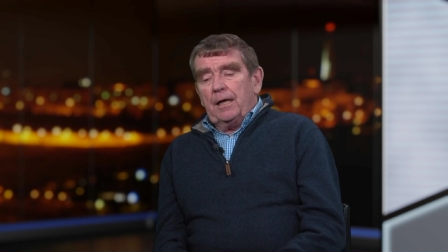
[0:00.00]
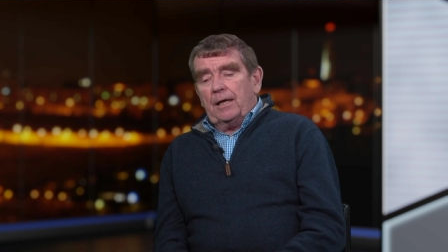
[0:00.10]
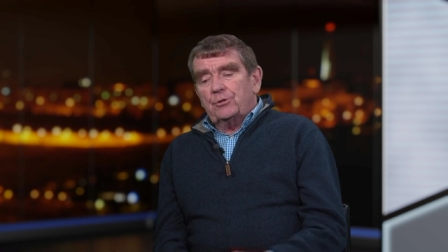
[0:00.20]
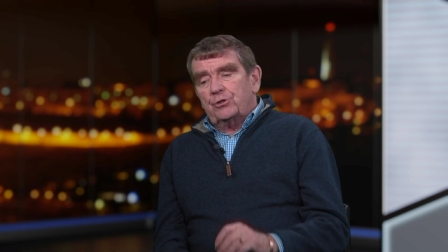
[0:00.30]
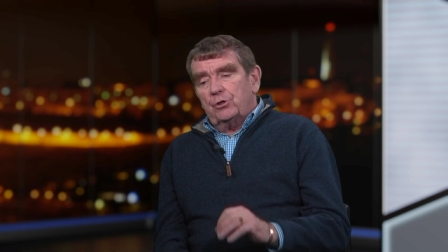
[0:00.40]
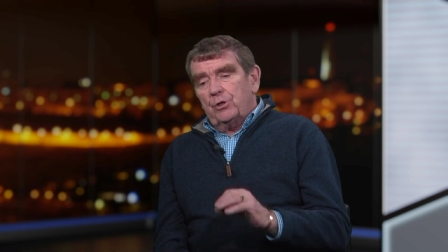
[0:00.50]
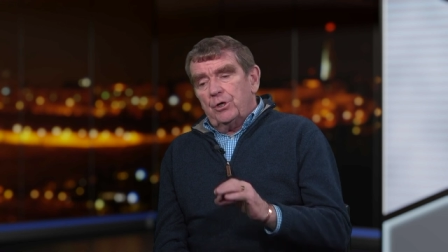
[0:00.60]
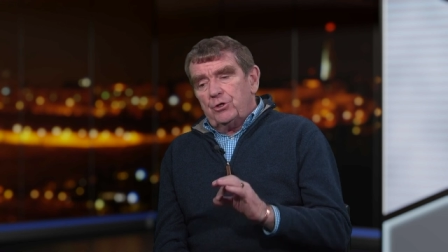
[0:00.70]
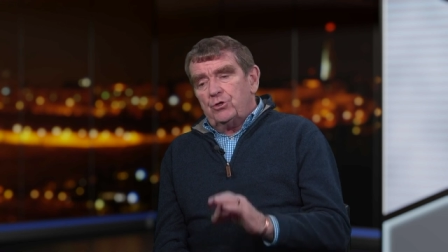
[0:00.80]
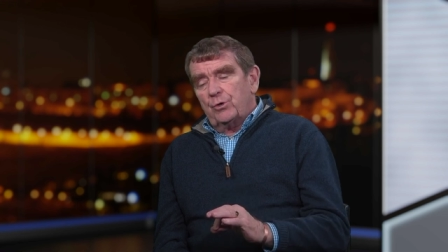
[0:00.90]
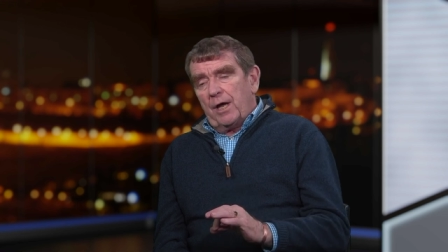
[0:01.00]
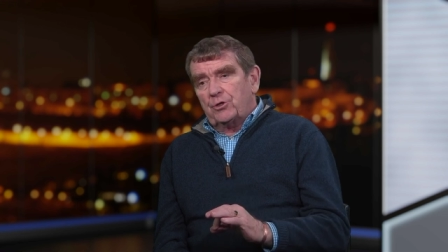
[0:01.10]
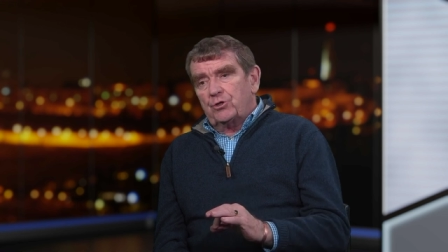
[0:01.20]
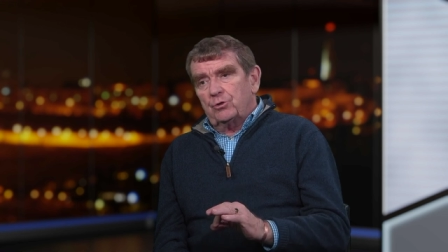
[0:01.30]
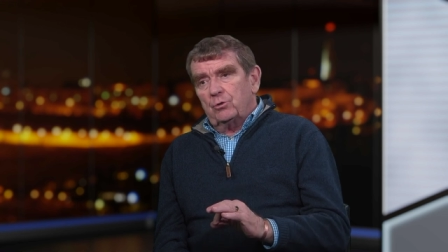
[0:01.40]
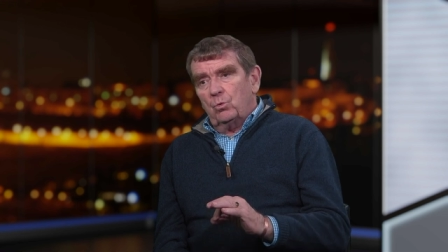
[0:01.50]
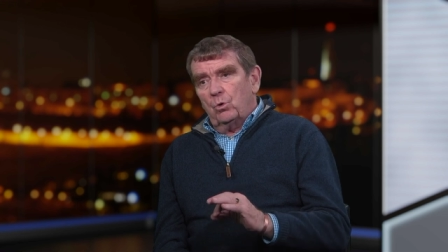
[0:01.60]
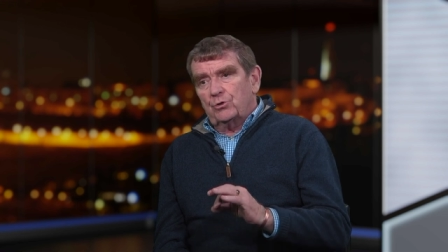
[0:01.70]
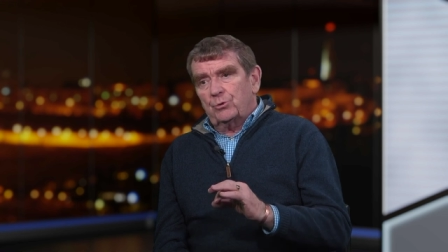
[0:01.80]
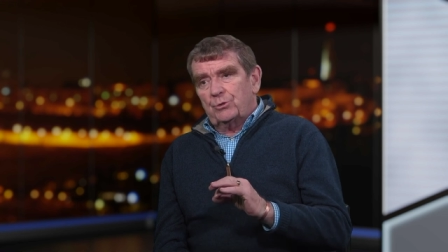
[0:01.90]
And so the initial reaction
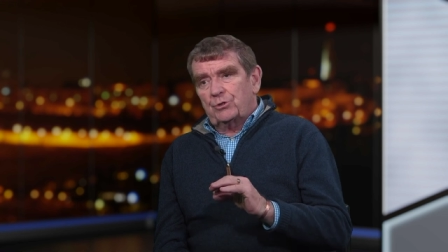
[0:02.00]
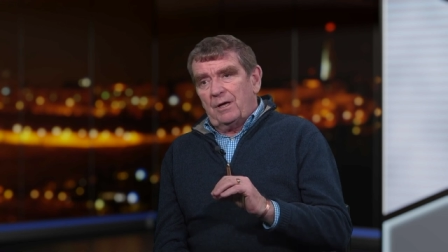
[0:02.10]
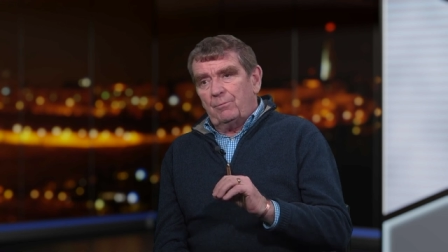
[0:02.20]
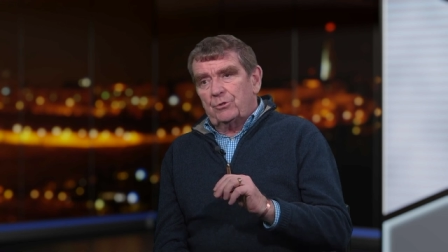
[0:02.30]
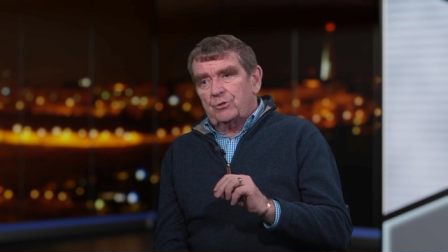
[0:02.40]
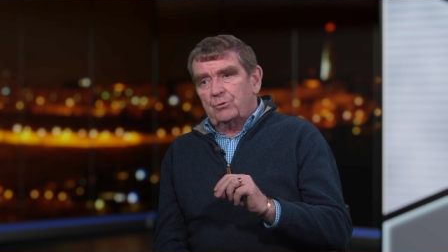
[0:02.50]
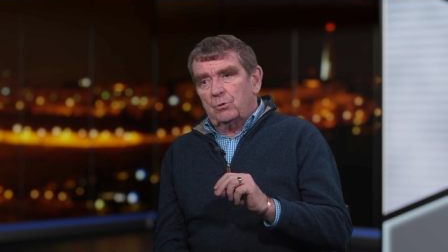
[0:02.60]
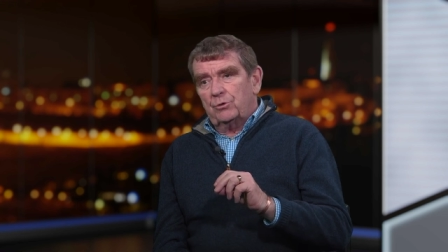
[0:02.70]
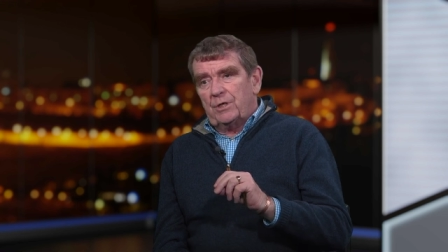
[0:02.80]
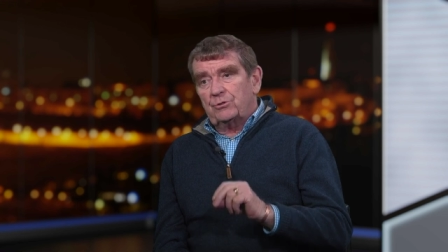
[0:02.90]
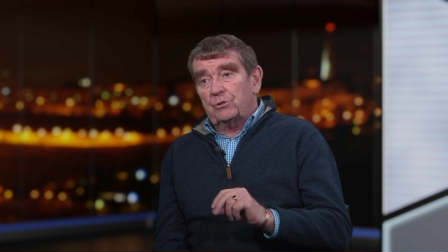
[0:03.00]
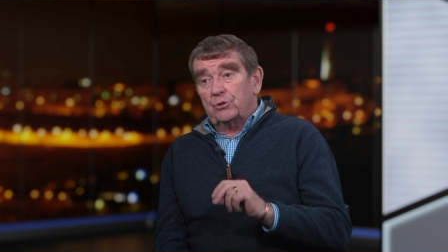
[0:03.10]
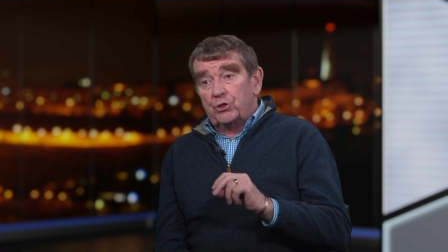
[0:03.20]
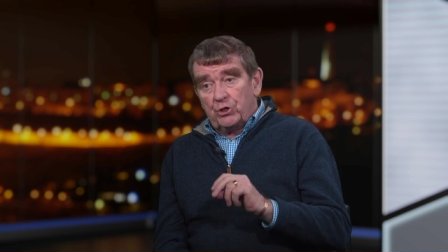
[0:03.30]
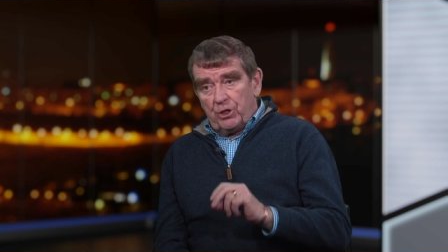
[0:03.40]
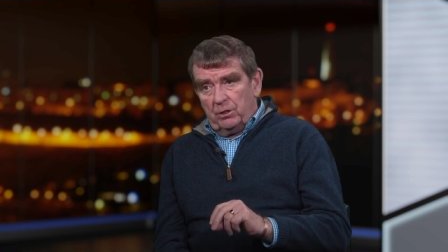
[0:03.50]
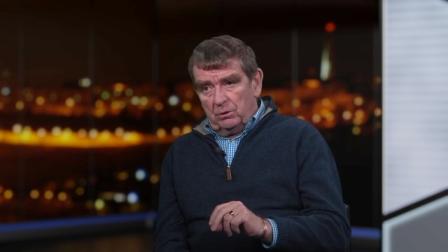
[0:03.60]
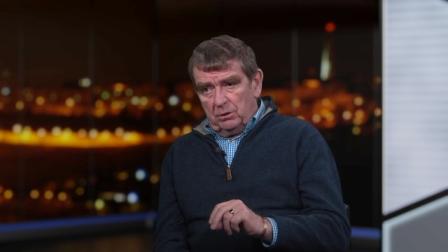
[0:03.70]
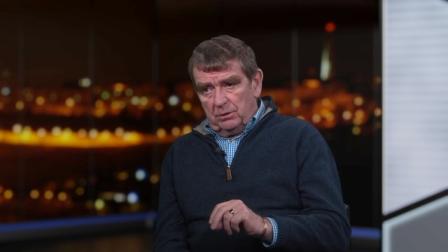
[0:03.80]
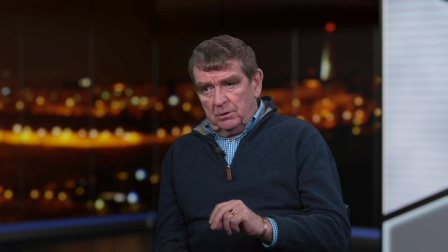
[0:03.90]
was to establish Desert
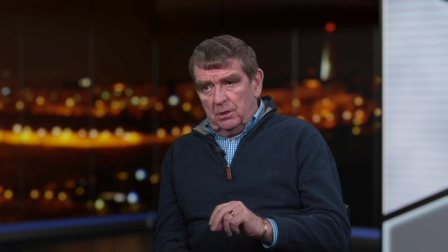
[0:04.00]
Shield.